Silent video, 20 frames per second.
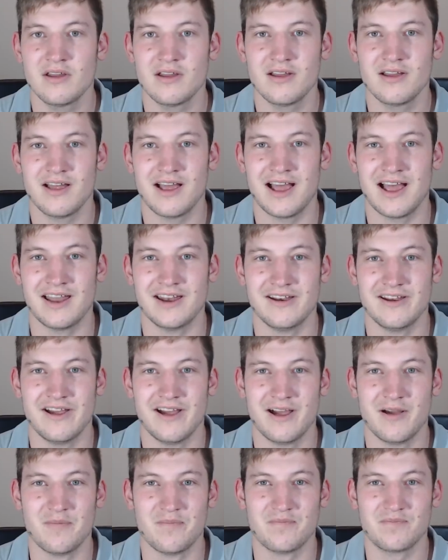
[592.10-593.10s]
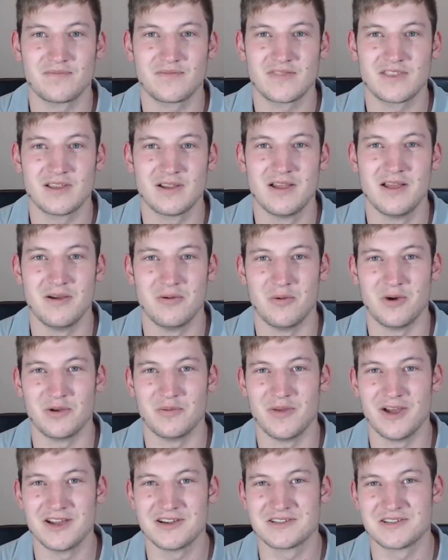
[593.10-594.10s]
And what
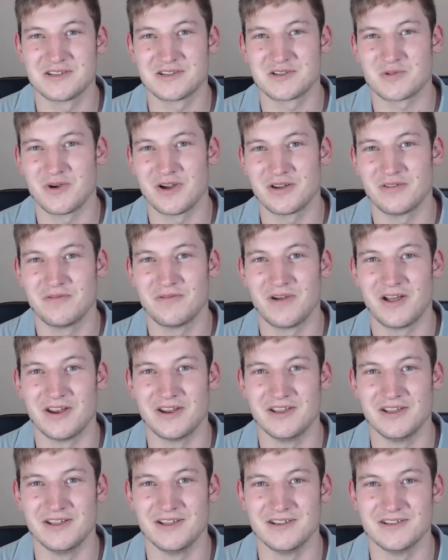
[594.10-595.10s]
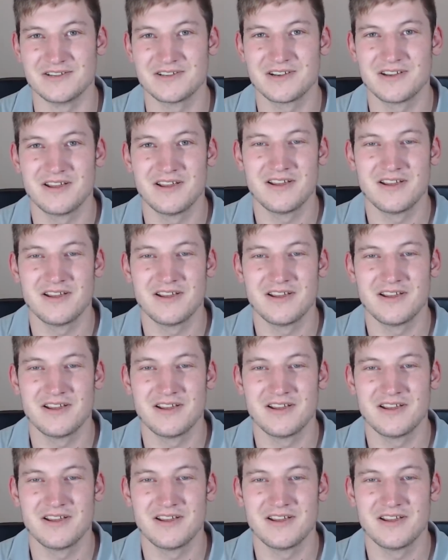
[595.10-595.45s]
makes this quite funny is,